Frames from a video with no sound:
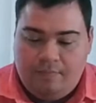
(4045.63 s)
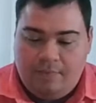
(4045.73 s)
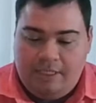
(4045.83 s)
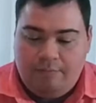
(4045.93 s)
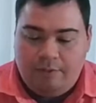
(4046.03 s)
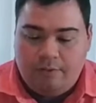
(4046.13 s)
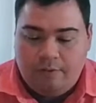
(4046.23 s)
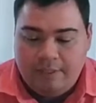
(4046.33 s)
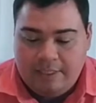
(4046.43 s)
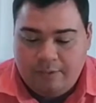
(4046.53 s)
Edward
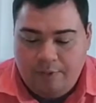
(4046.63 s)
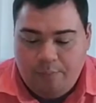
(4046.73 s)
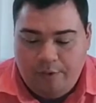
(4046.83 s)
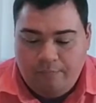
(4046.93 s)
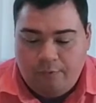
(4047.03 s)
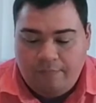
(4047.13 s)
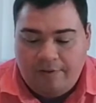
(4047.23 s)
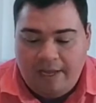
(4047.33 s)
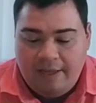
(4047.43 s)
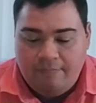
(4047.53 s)
Cole says
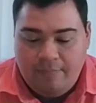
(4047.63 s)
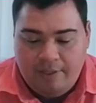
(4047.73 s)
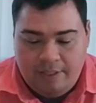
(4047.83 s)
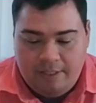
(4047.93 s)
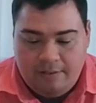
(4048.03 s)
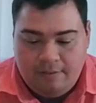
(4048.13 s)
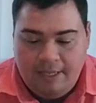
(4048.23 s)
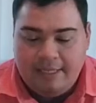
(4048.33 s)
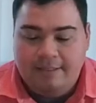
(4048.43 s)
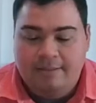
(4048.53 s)
3.45 million.
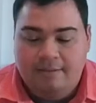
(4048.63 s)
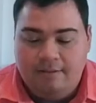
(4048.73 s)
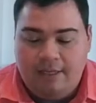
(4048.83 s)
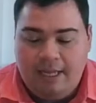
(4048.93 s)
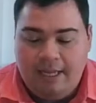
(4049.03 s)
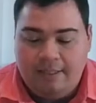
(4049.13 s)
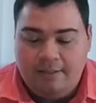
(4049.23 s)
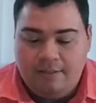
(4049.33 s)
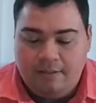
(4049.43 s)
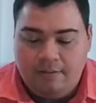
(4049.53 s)
Yes.
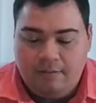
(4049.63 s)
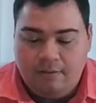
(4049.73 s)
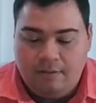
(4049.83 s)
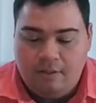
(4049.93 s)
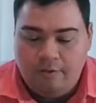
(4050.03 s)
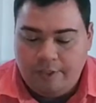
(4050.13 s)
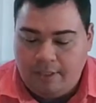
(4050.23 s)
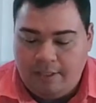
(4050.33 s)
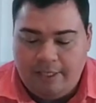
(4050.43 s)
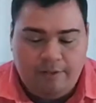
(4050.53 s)
And
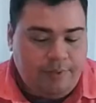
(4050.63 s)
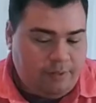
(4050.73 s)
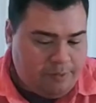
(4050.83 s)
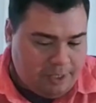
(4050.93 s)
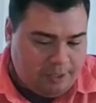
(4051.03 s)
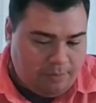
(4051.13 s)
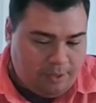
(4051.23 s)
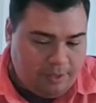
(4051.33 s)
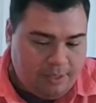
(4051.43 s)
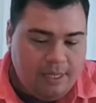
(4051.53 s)
ocean liner with a question
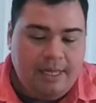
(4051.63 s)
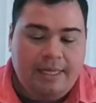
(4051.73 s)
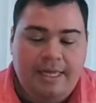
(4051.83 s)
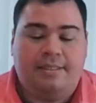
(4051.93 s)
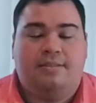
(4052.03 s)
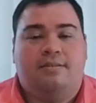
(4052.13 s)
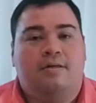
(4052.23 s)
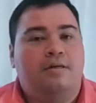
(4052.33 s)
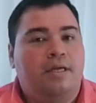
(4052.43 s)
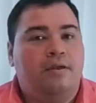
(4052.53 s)
mark. Yes.
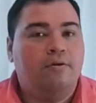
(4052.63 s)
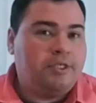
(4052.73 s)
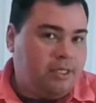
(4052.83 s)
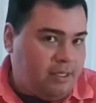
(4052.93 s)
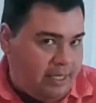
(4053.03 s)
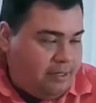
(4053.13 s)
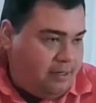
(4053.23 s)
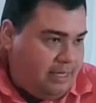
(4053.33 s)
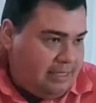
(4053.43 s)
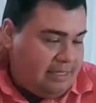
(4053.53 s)
An ocean
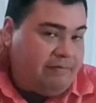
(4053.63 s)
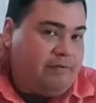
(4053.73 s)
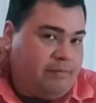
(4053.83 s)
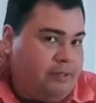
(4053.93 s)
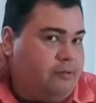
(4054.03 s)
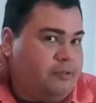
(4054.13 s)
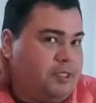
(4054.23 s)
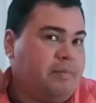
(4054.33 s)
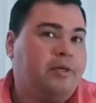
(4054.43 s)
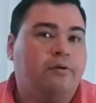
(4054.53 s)
liner is different from a cruise
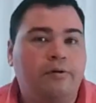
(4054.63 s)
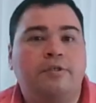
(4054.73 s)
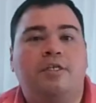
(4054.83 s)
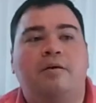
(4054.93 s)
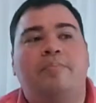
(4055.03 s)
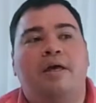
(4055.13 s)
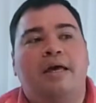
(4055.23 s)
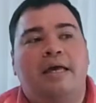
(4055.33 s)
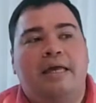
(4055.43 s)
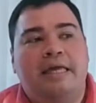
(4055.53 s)
ship. A cruise ship
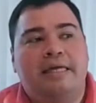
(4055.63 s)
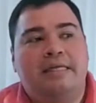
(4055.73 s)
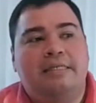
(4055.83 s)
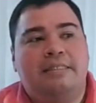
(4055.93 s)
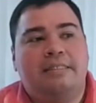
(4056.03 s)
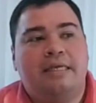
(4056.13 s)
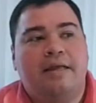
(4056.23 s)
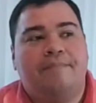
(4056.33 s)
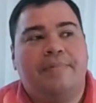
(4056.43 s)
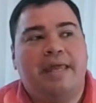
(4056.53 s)
is
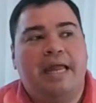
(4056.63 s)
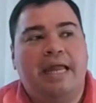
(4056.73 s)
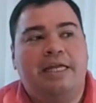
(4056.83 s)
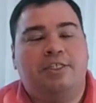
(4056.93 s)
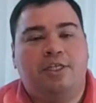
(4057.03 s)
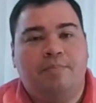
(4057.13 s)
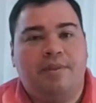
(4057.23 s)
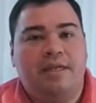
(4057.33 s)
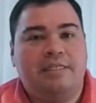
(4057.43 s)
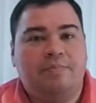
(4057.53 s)
a
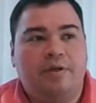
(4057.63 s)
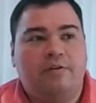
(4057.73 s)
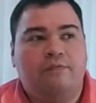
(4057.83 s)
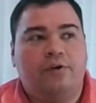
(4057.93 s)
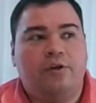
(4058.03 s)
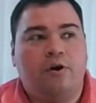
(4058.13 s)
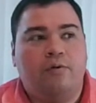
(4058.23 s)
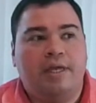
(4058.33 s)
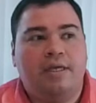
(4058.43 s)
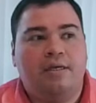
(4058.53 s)
ship that is built for
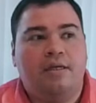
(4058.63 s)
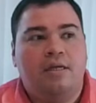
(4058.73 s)
going...